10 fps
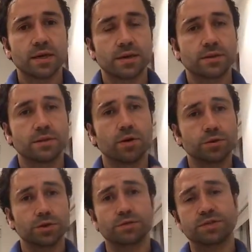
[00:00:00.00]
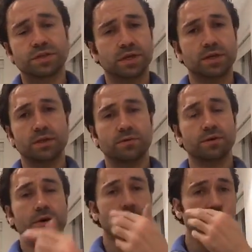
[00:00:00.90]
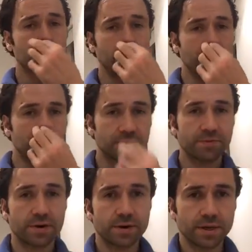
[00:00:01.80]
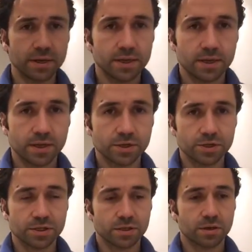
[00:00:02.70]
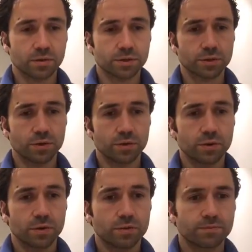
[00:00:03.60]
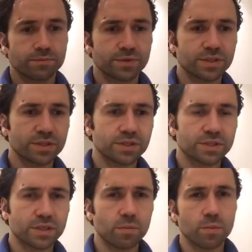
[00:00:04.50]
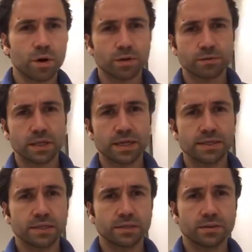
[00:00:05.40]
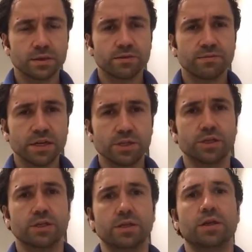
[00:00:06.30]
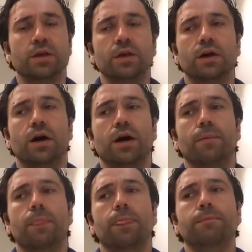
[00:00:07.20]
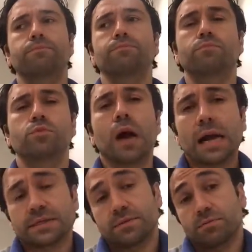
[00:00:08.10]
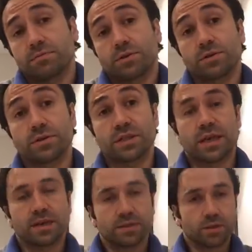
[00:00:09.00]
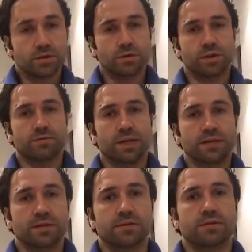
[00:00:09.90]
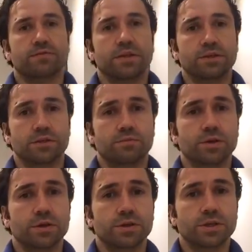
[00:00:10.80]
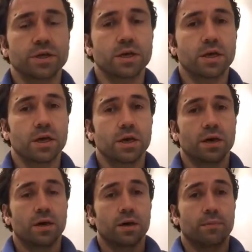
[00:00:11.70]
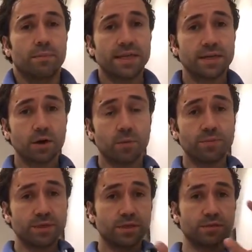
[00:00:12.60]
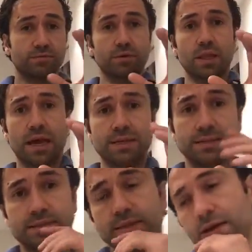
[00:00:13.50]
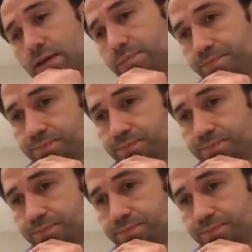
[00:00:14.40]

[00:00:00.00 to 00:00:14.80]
The notion of circular economy is very interesting also, somewhat related to innovation. Um, actually, could say it's hugely related to innovation, because many companies realized that,